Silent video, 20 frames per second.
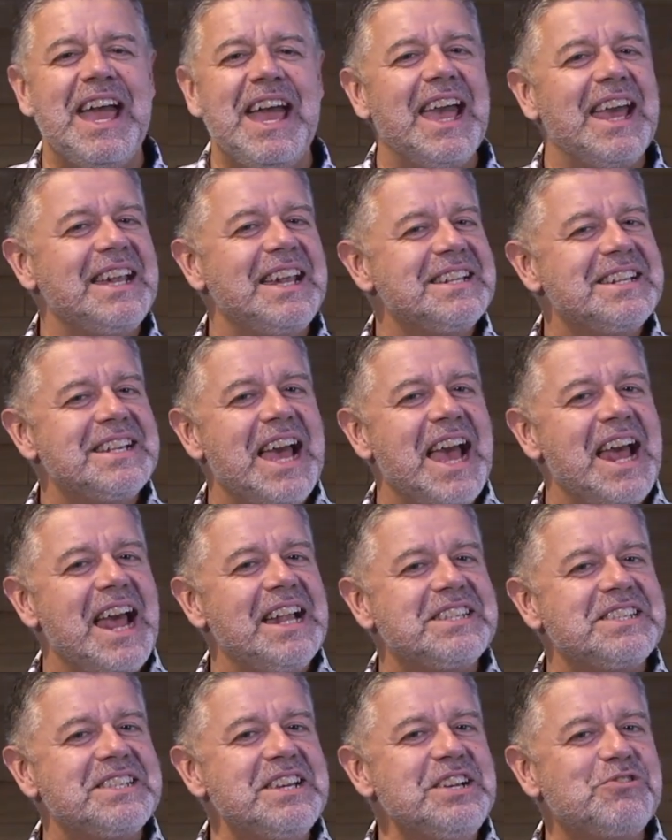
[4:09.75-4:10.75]
And
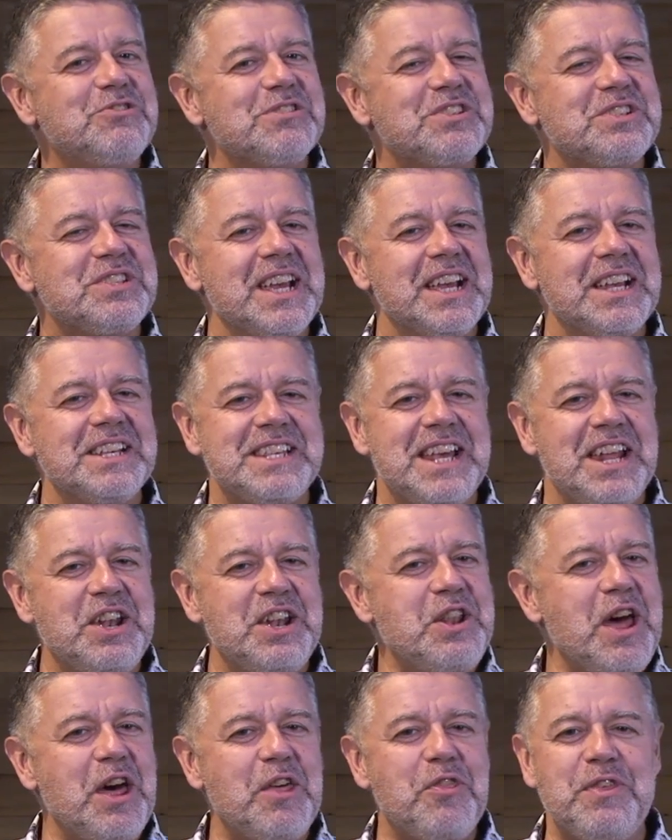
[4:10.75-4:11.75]
it's interesting is that
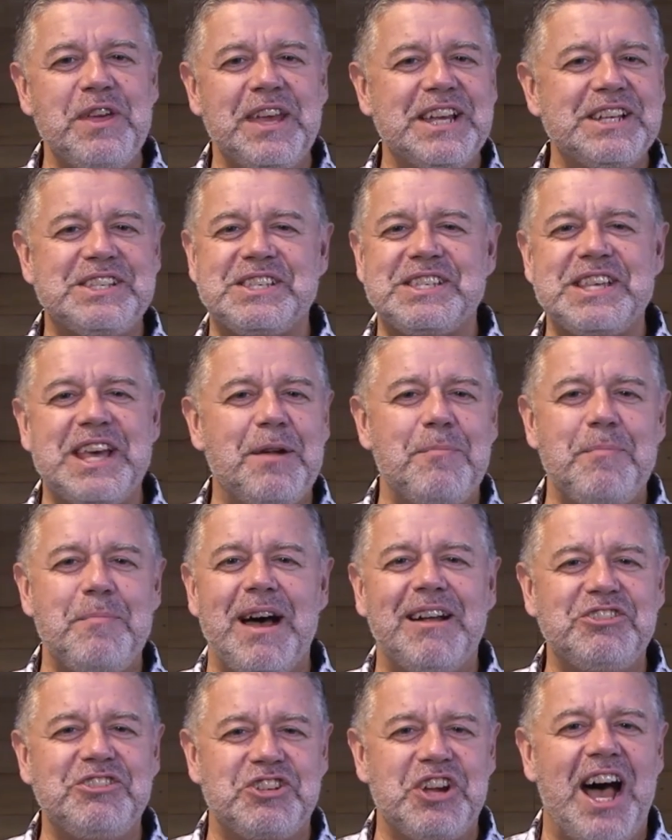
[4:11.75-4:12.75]
nothing is said
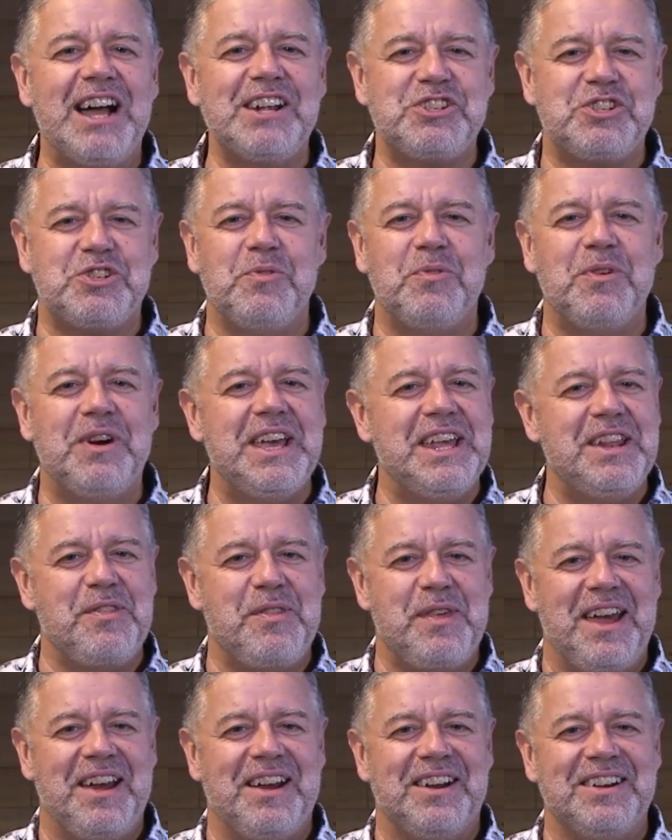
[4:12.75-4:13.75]
about Joshua in
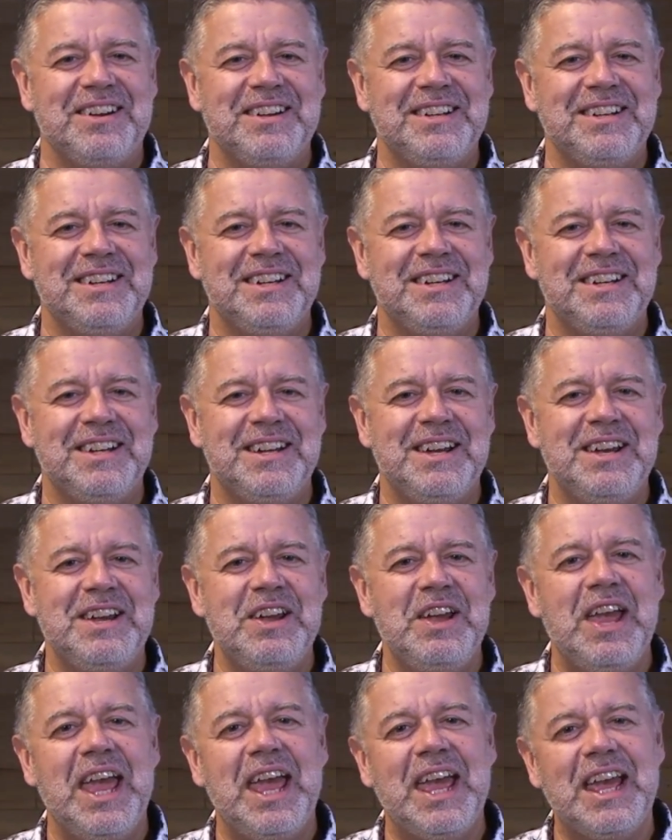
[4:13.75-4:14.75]
there.
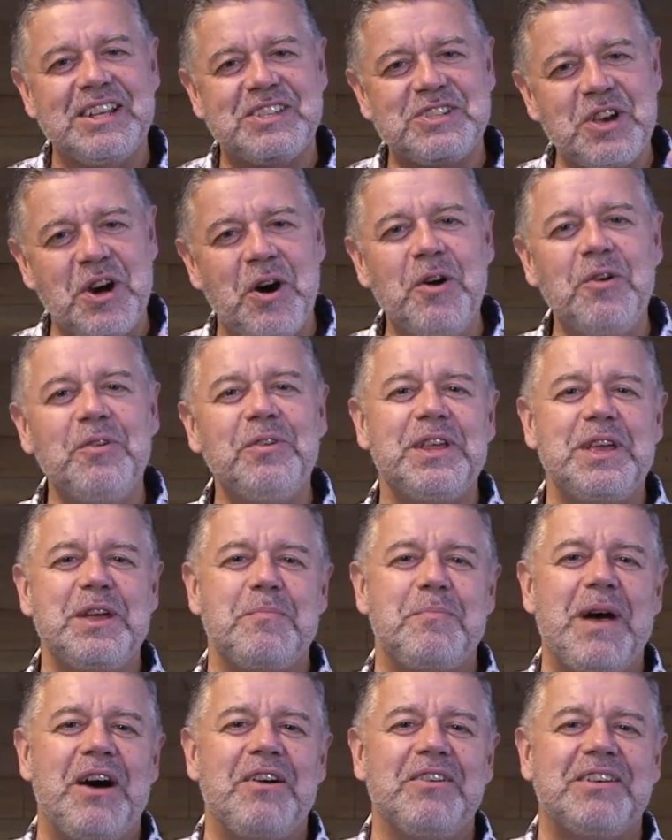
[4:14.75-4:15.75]
It's only
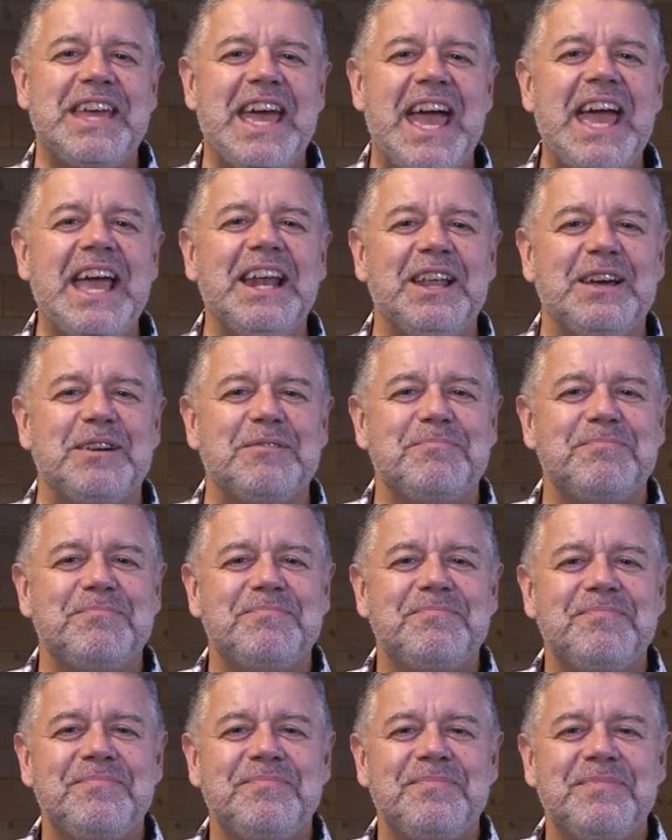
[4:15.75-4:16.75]
about Caleb.
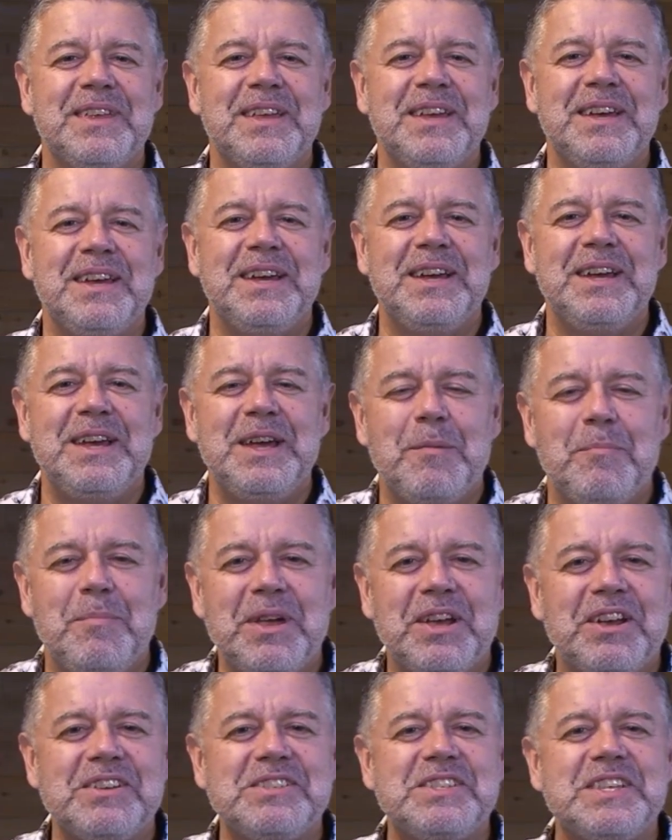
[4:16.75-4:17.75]

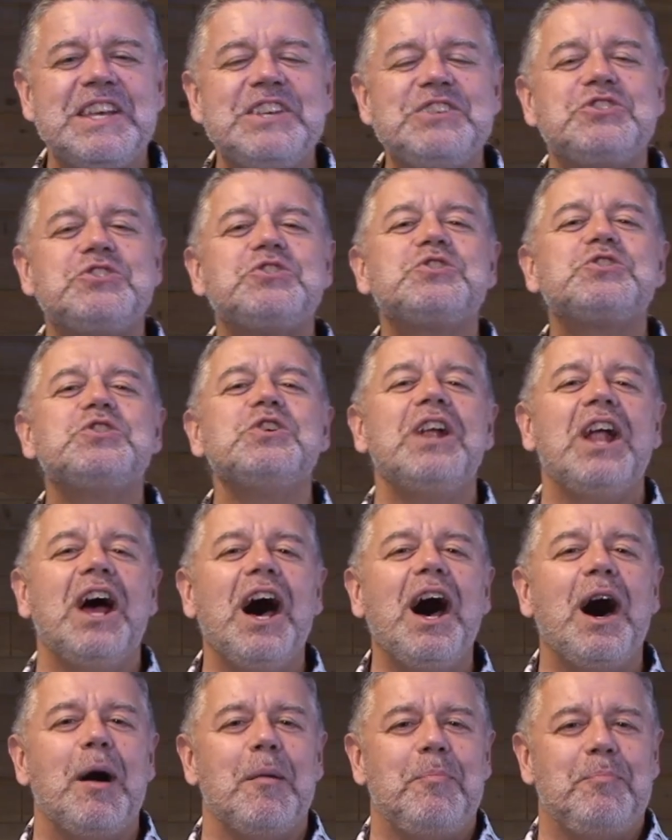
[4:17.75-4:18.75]
Because he stood
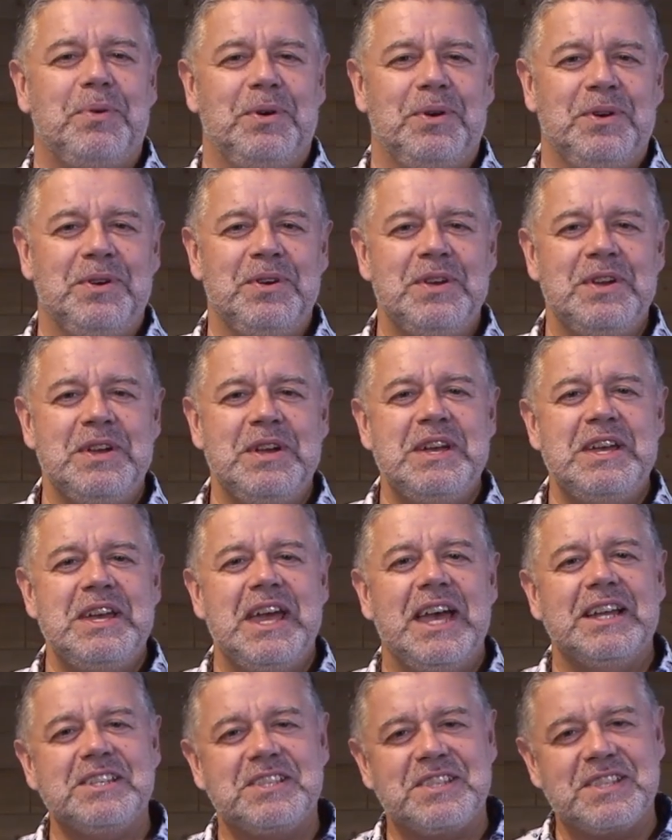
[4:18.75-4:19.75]
up
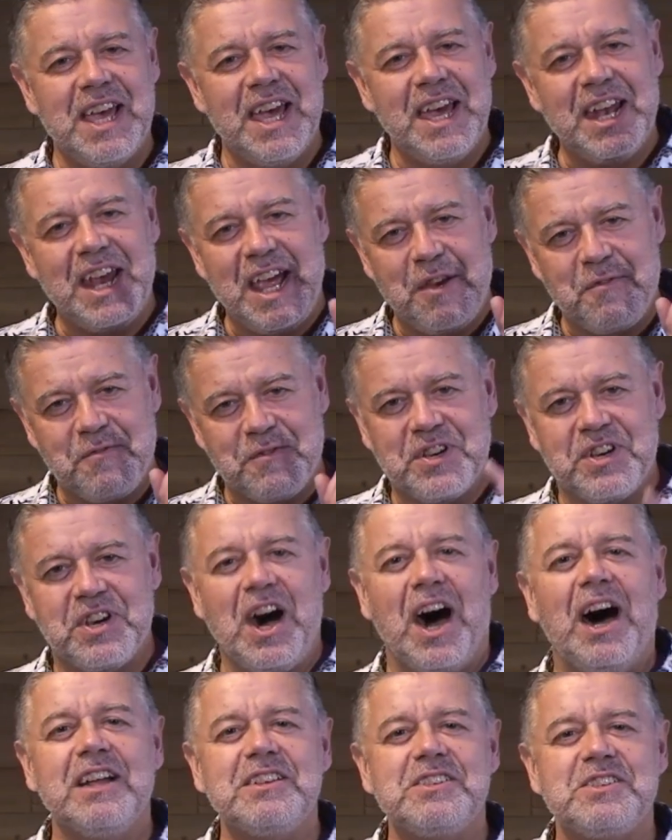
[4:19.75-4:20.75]
and said, if
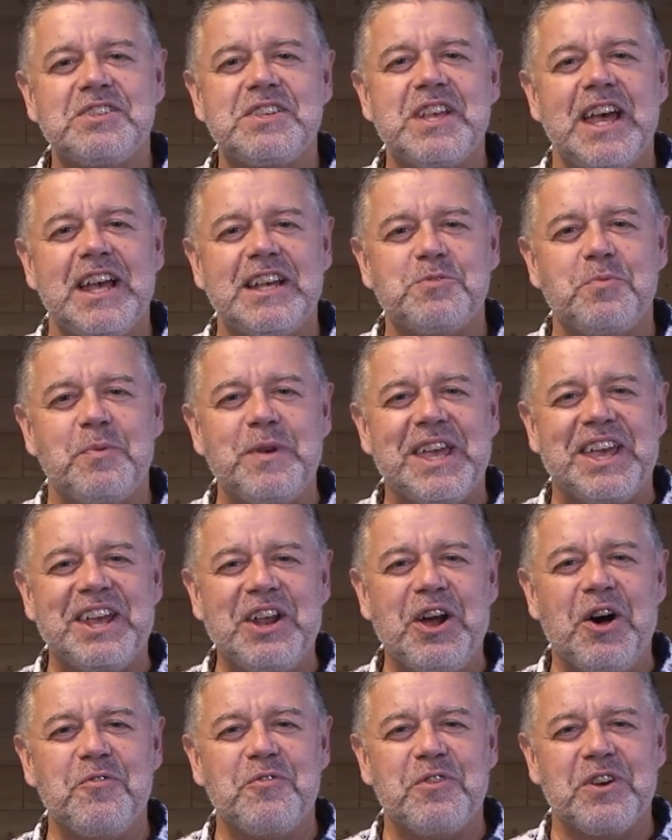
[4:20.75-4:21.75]
God says we
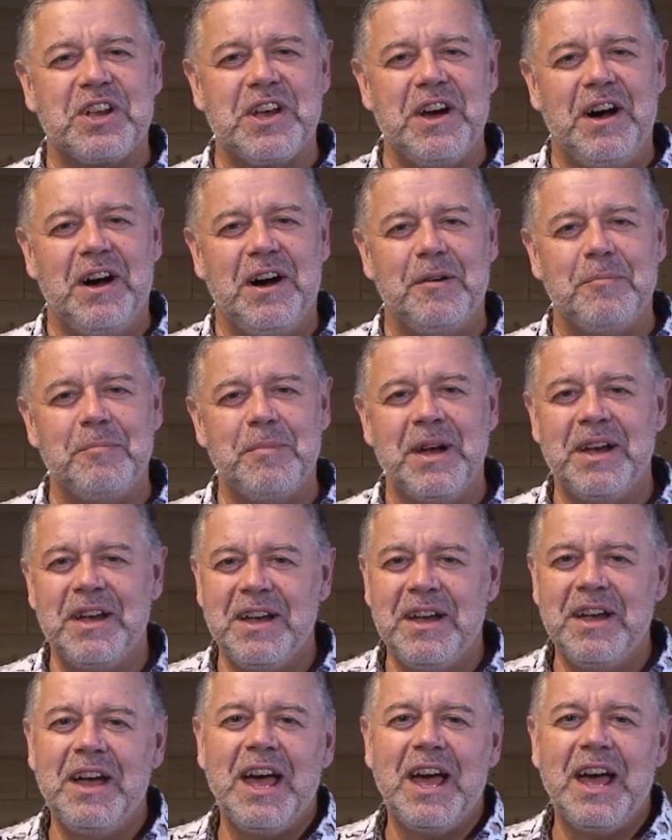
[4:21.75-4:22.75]
can overcome,
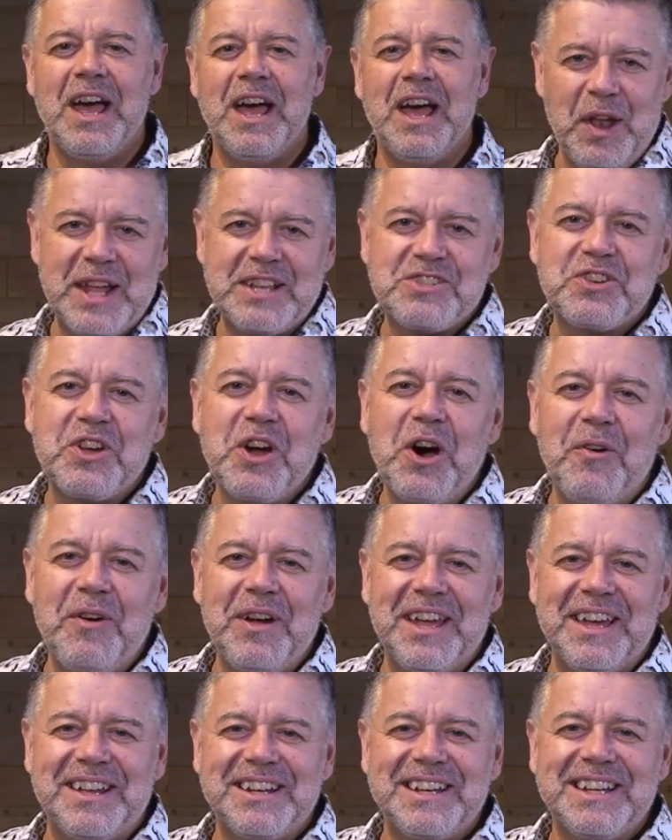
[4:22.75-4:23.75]
let's go
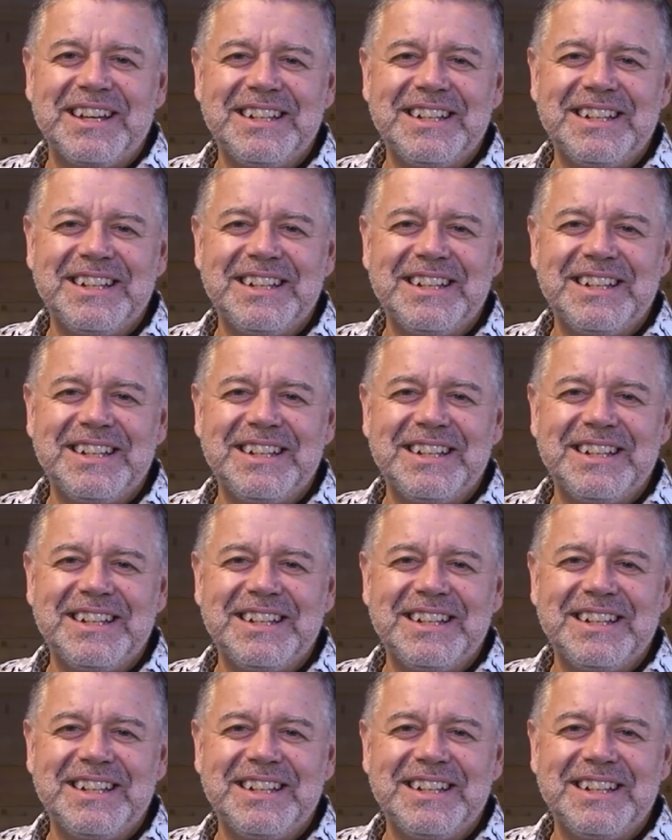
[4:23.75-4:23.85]
in.